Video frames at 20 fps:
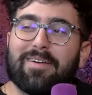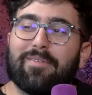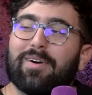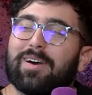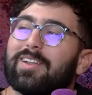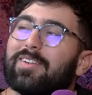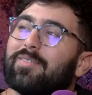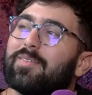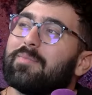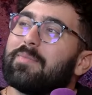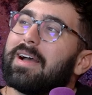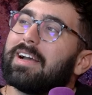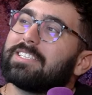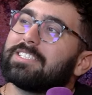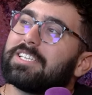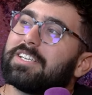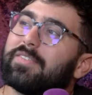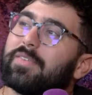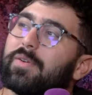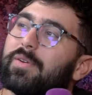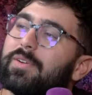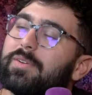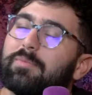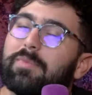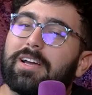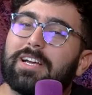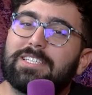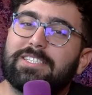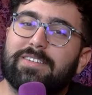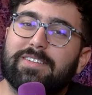Yeah. What if, imagine he
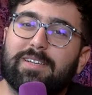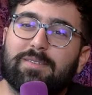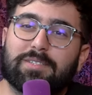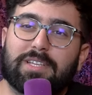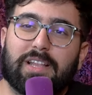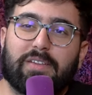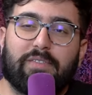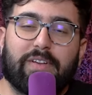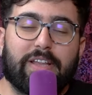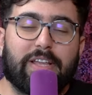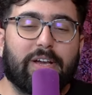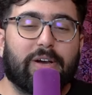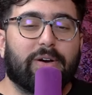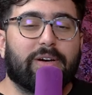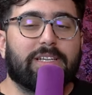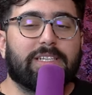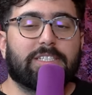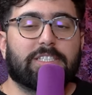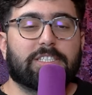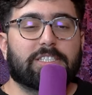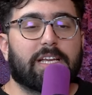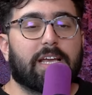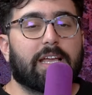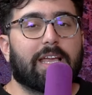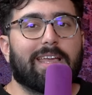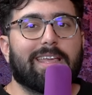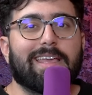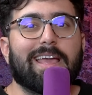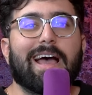comes on the video and he's just like,